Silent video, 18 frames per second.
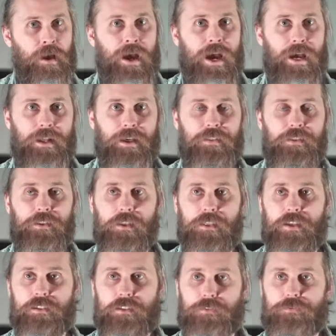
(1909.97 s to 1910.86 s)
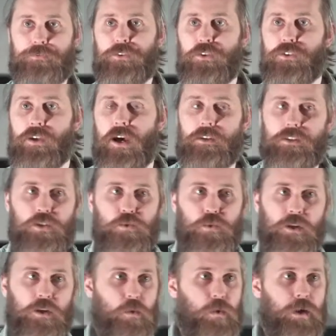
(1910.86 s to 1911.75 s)
And I think that there's a few that I just
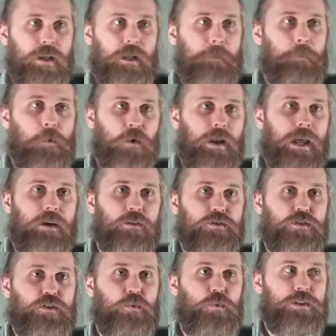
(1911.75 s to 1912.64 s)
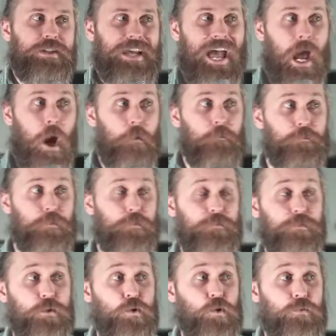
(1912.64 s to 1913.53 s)
want to quickly point out to you, which are helpful
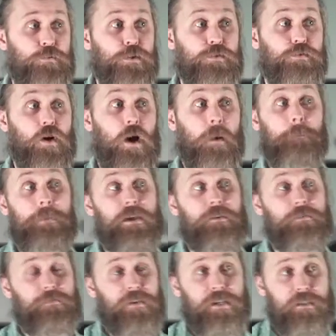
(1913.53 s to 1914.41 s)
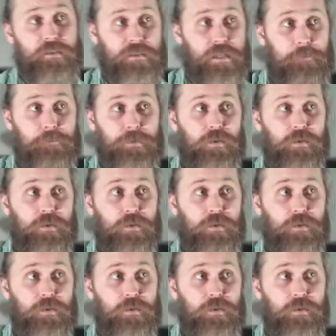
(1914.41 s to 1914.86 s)
for you if you've got a big faith step